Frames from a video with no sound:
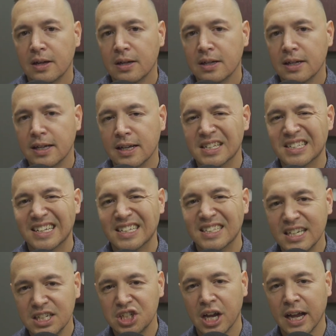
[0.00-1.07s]
is
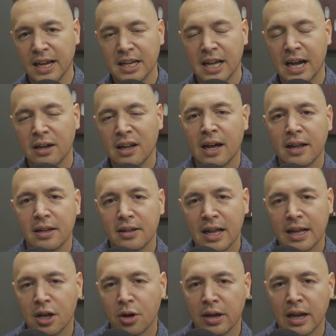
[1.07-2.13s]
DJing. Now, I
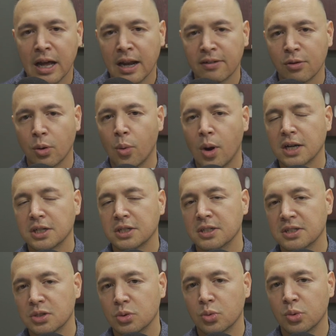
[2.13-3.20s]
know not everyone watching
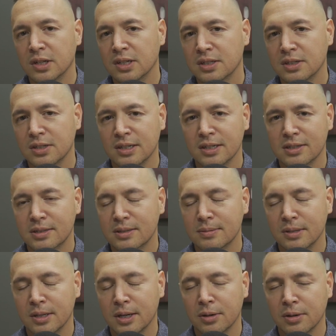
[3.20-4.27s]
this is
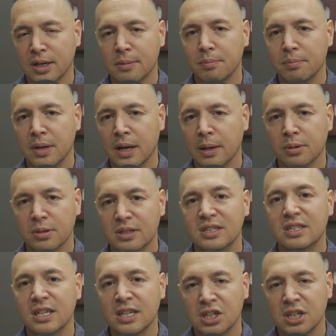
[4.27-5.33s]
going to be able to
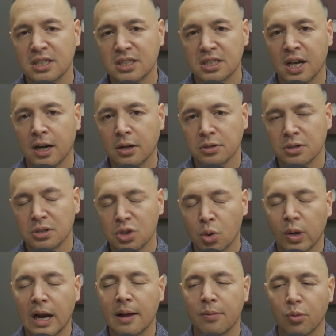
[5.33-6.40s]
DJ as a side hustle. So
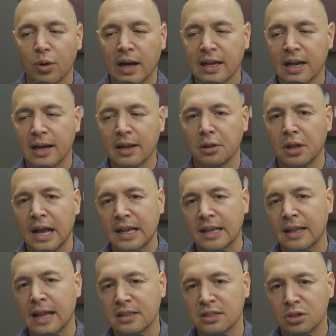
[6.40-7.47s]
what I kind of liken
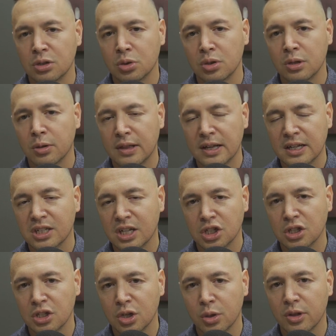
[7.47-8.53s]
that to, things that you
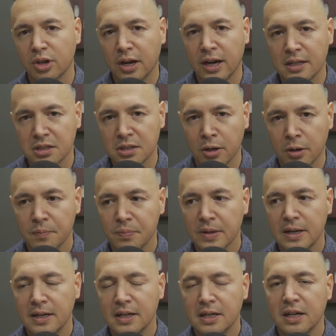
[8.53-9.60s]
can do with your hands. So
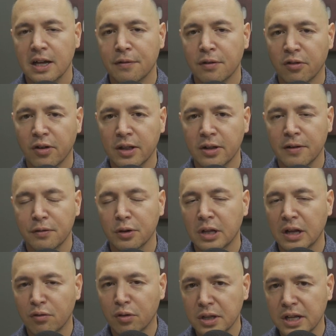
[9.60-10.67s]
if you're
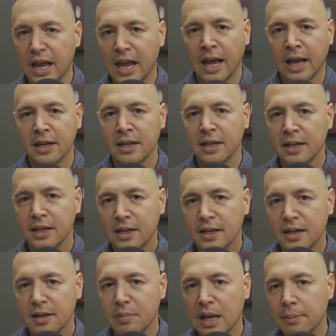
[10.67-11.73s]
like really handy,
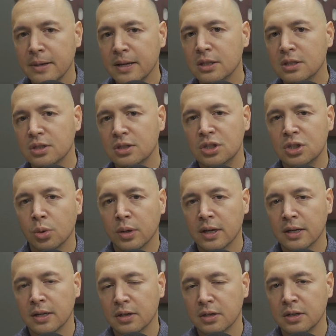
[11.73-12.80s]
maybe
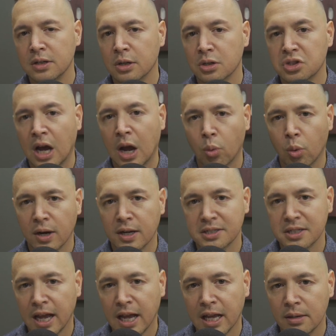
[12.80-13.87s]
doing, side work as a
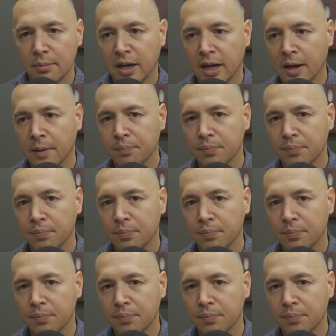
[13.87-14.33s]
handyman